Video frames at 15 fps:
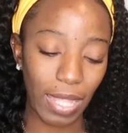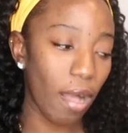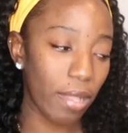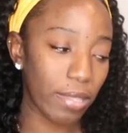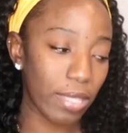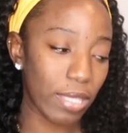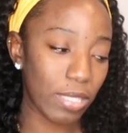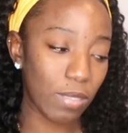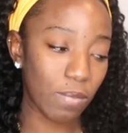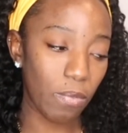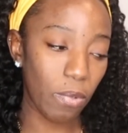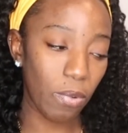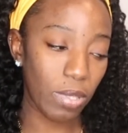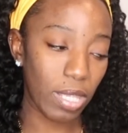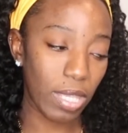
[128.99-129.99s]
All these
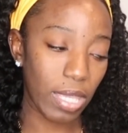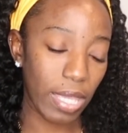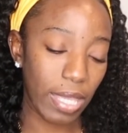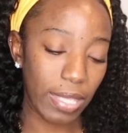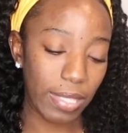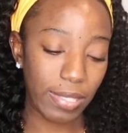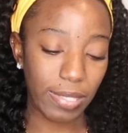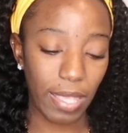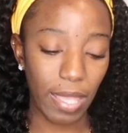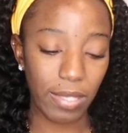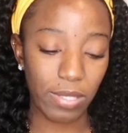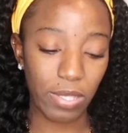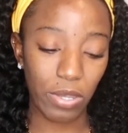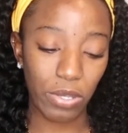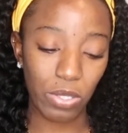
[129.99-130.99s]
smoothies, it
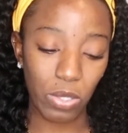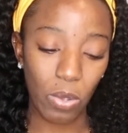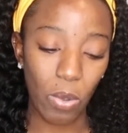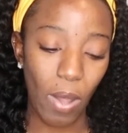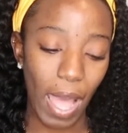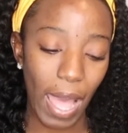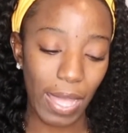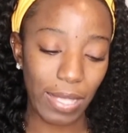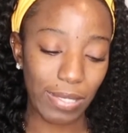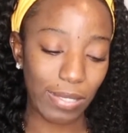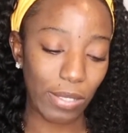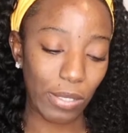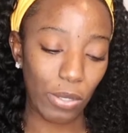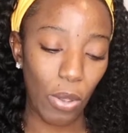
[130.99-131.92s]
says there's no hassle,